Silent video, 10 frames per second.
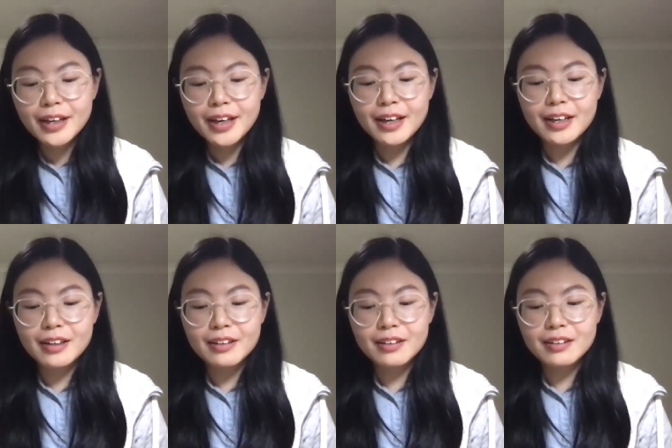
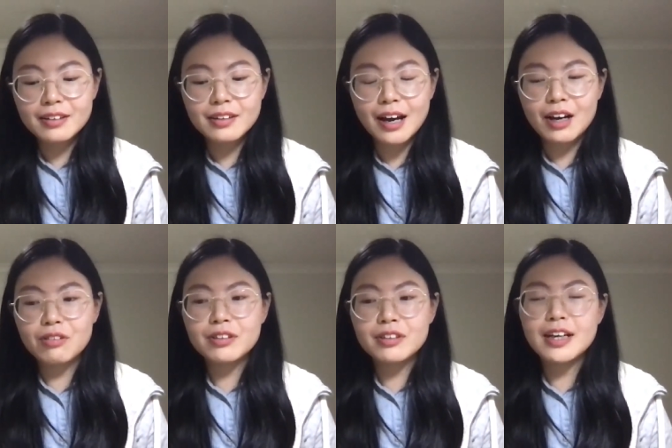and
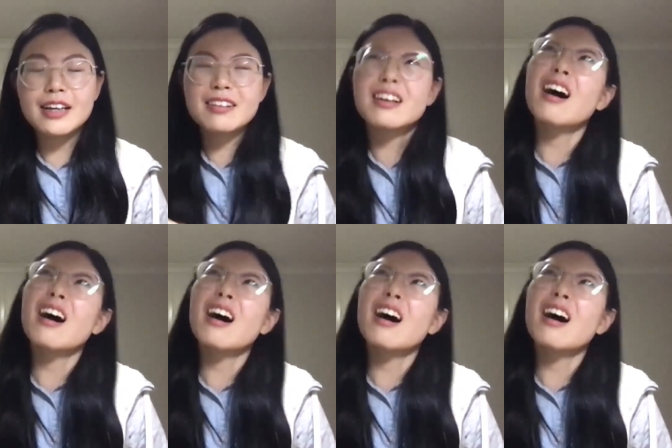our it's